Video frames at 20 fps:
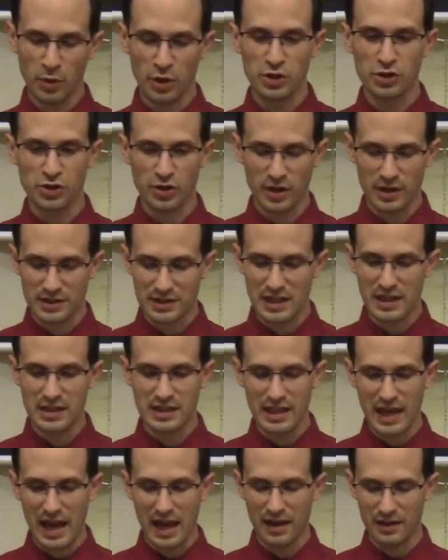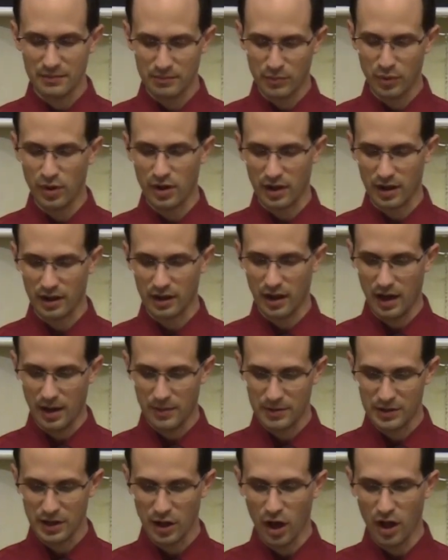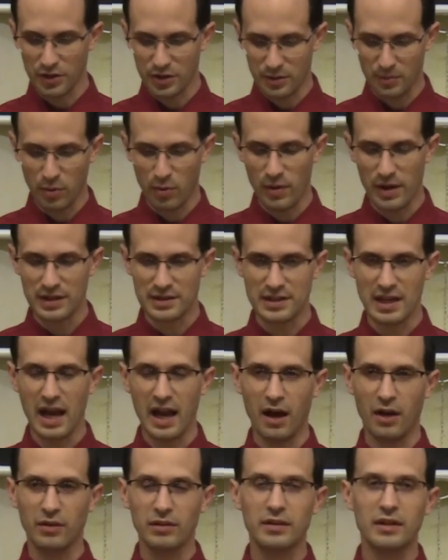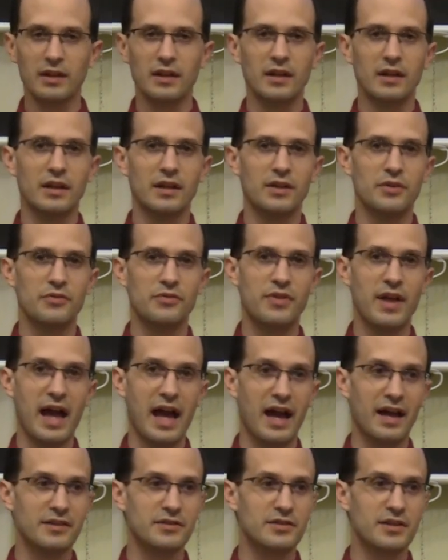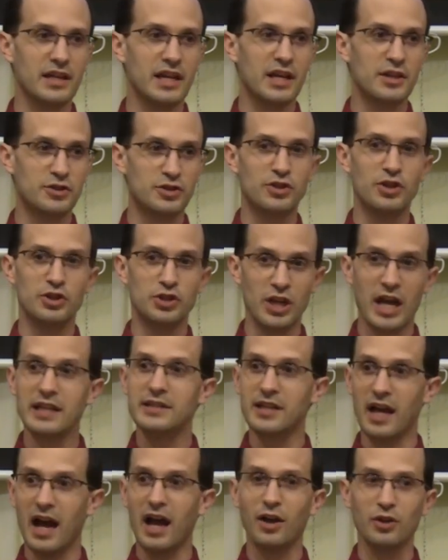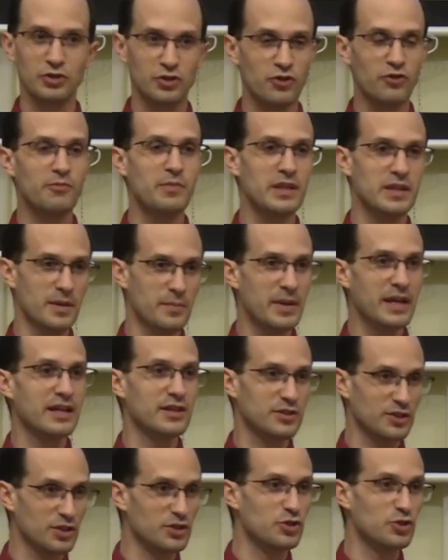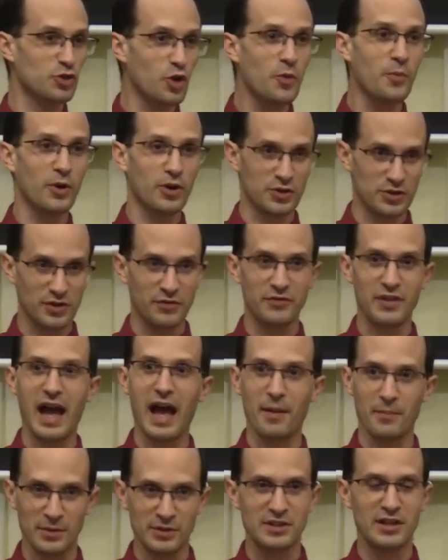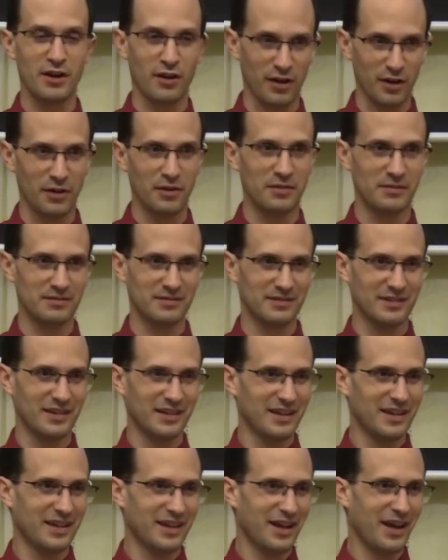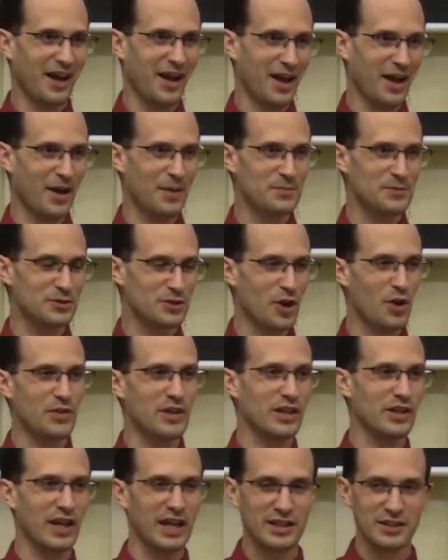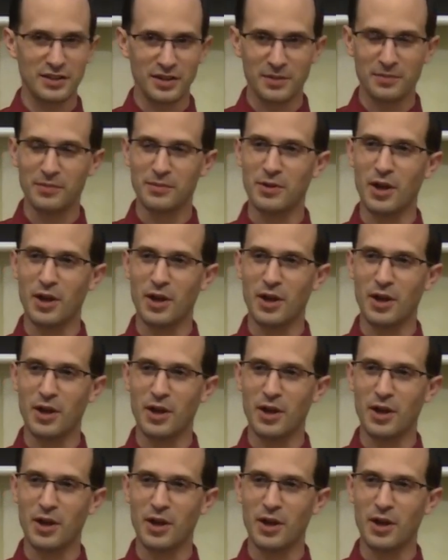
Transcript: sure it's in that book, but the author points out that it's the Gentiles who've been the biggest consumers of that material. So they like to